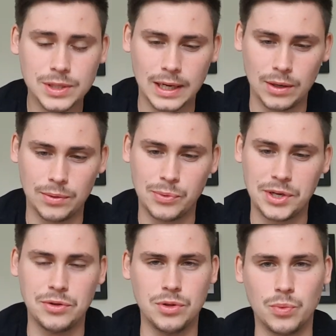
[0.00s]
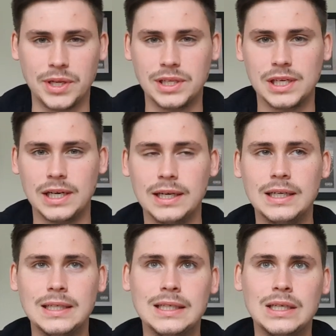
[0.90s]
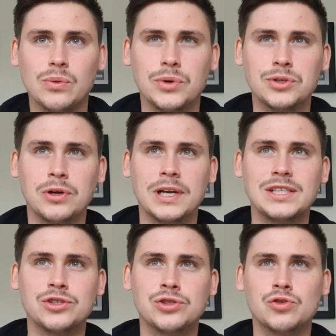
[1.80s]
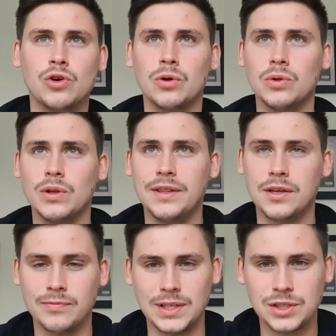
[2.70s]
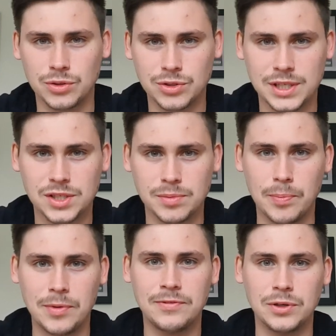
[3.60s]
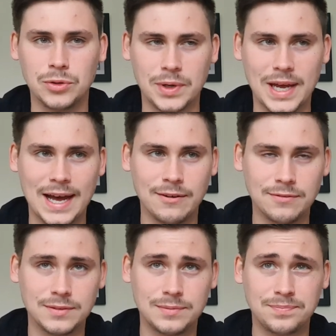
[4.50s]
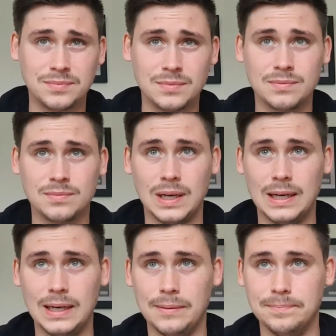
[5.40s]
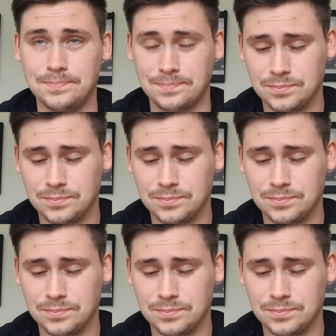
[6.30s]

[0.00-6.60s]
Uh, we knew that we'd uh, we'd really struggle in the conventional system in midfield we have um,